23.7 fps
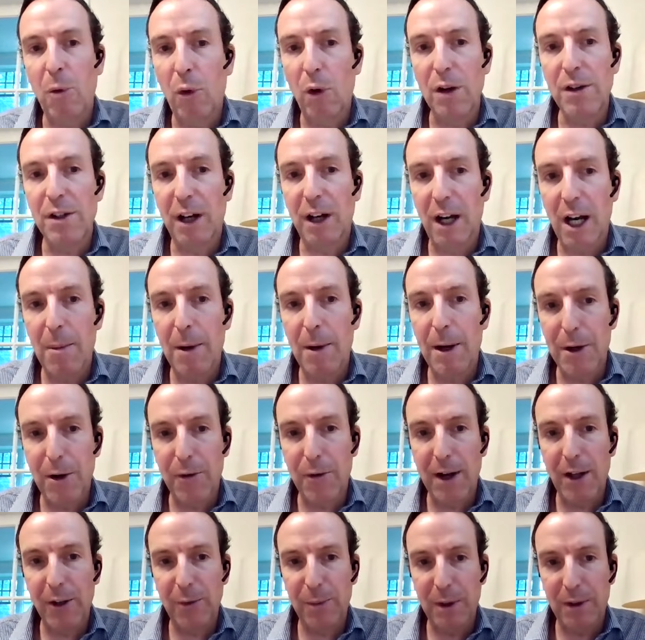more time on your
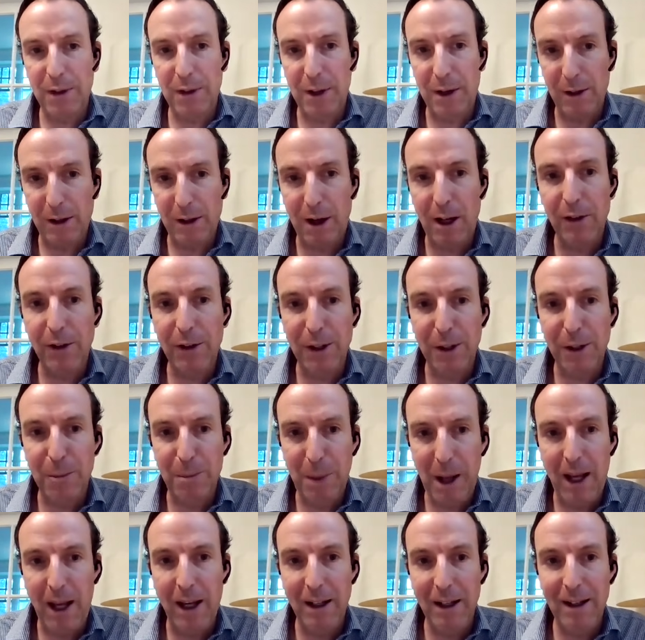investments that are causing you
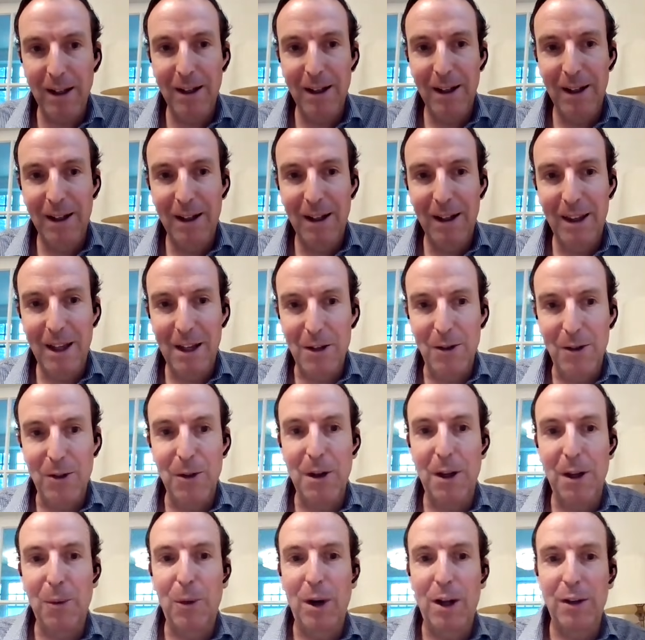pain than you do
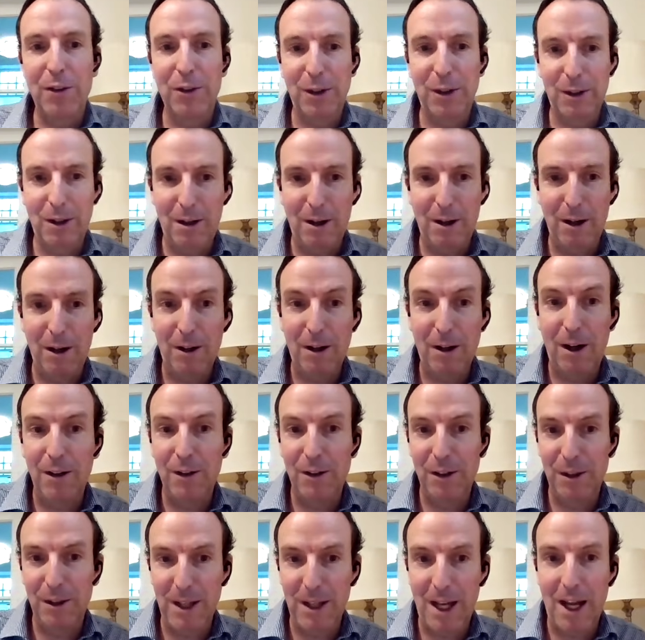the ones that are, are
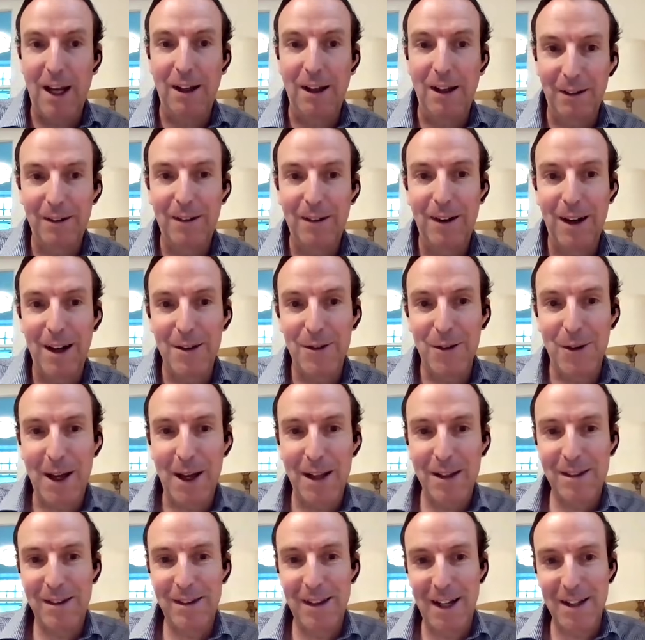causing you gain. And so
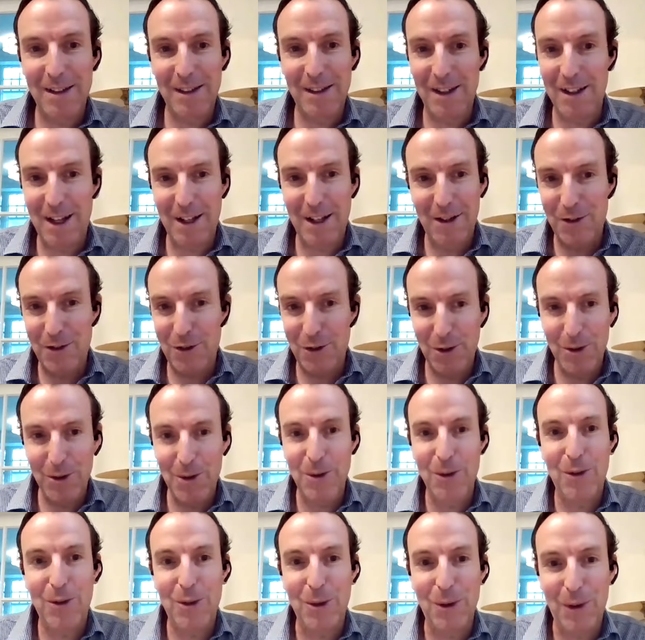that's that's a that's a
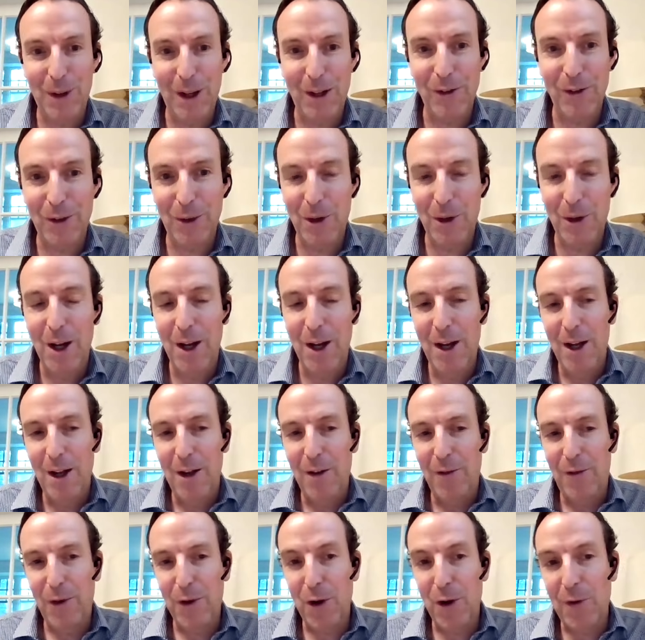true true thing. So
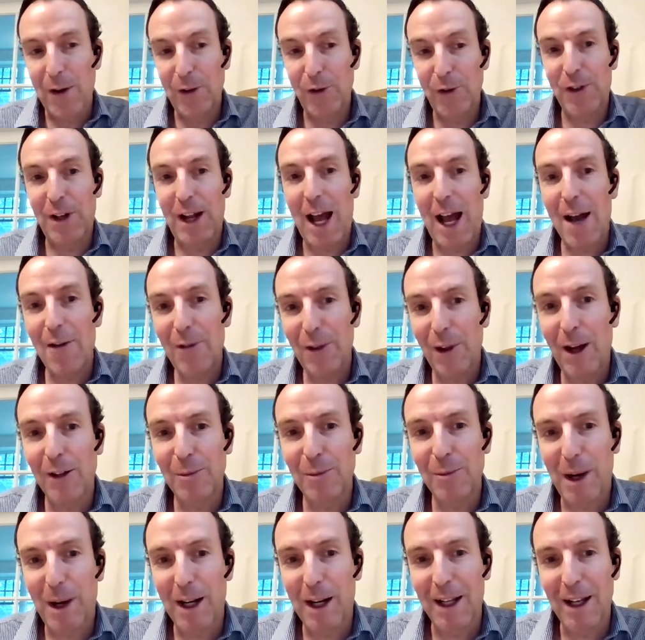for your investors that have
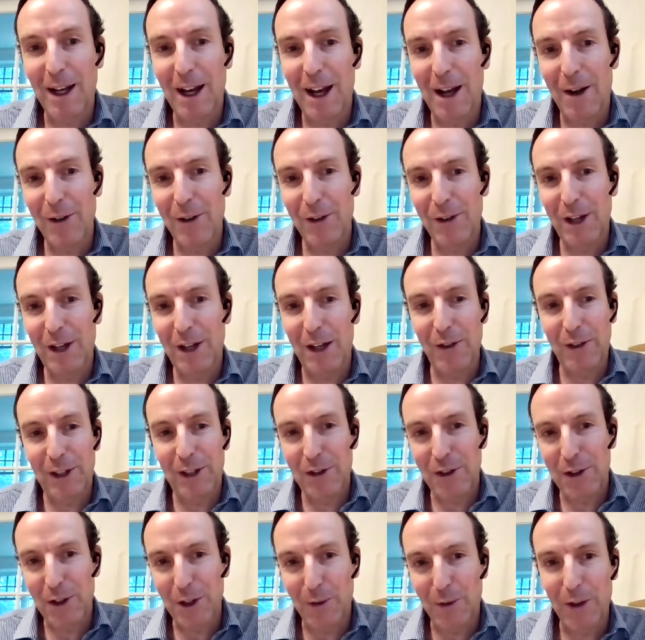lost money, I, I used to
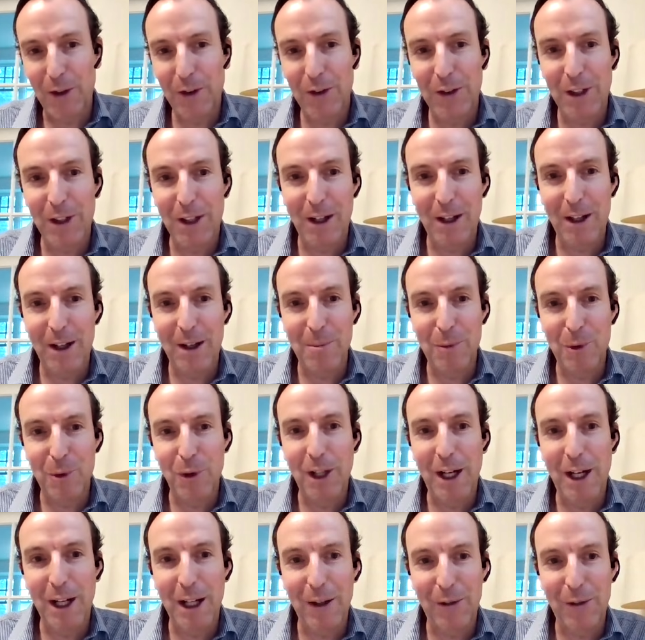teach at university uh,
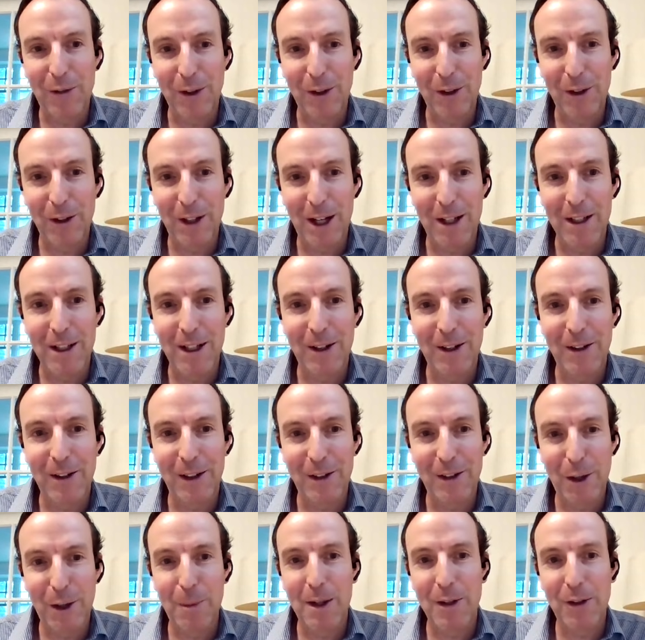moonlighting for ten years.
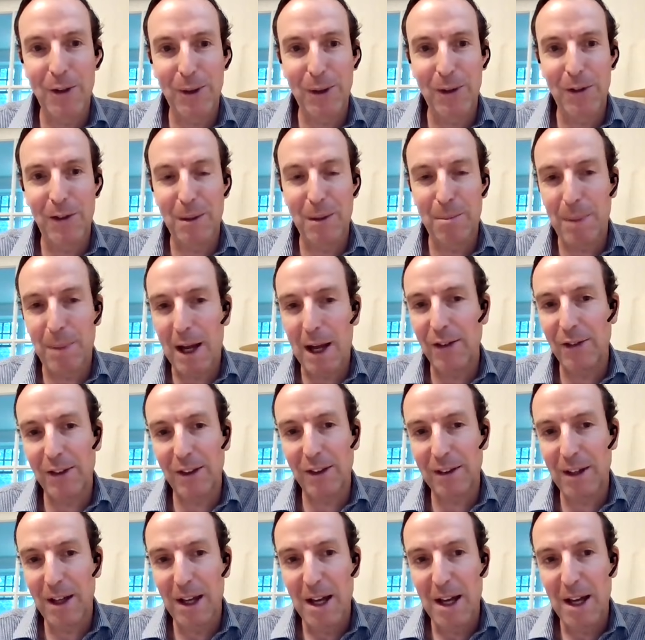I tell my students the best